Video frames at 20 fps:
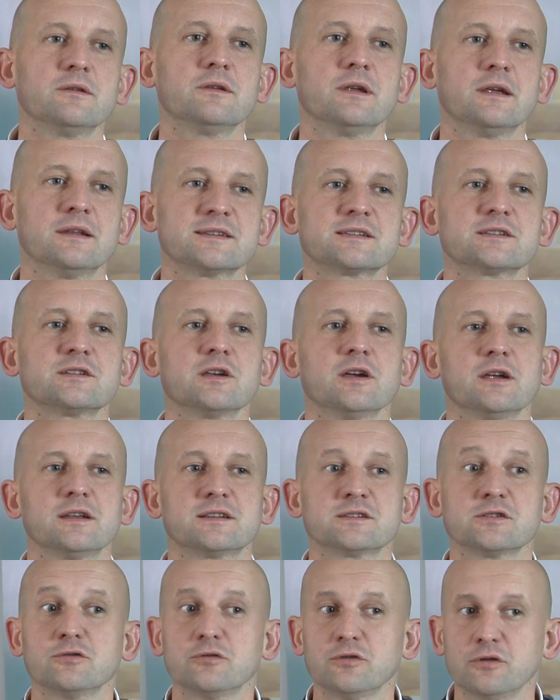It's
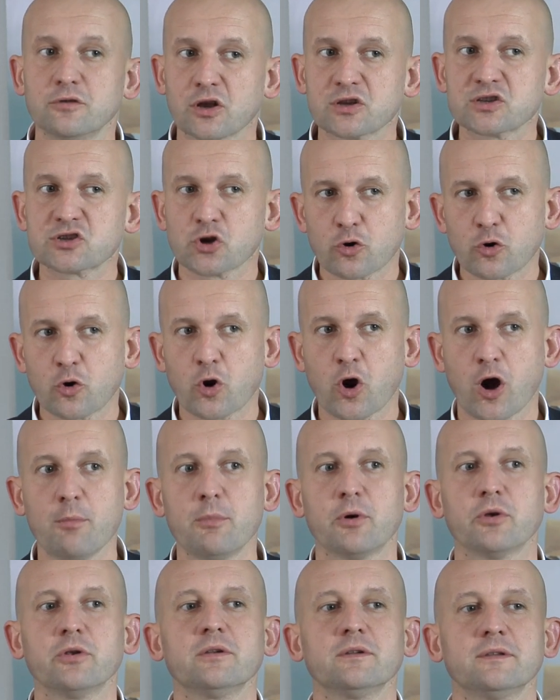not so
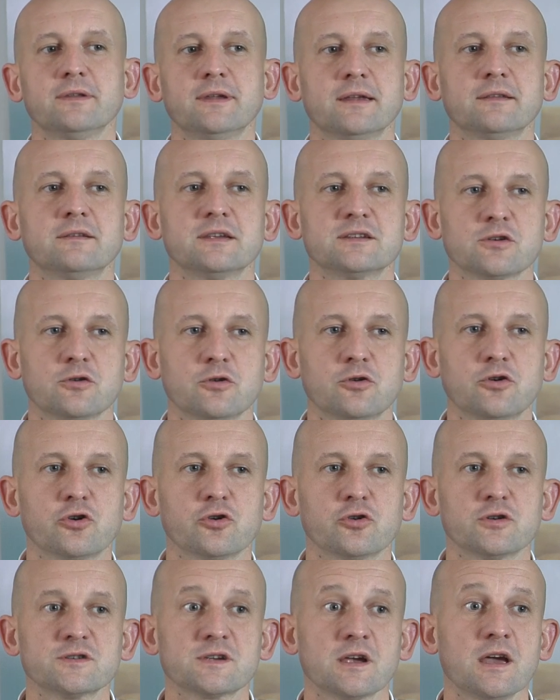common that this
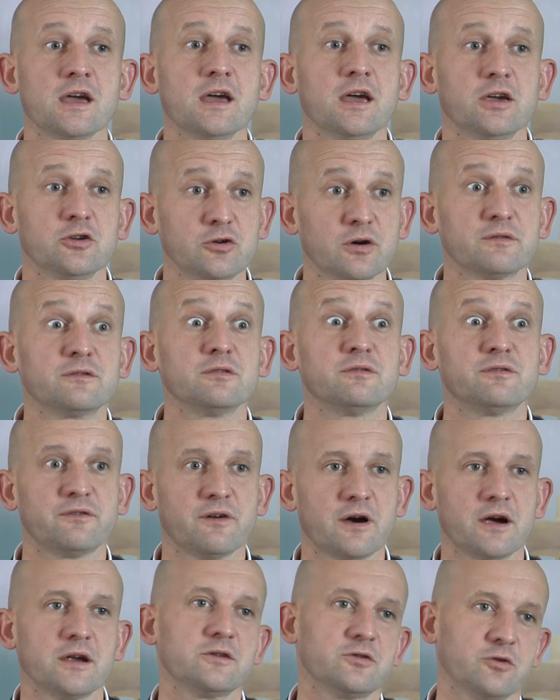occurs. You have to
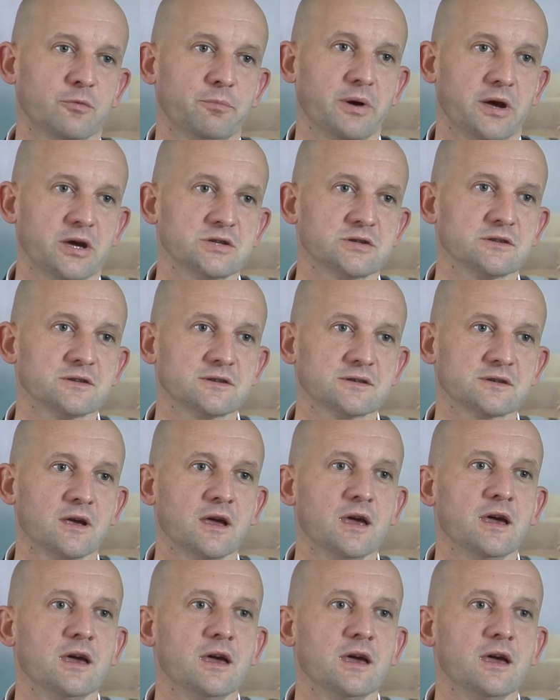find your patients.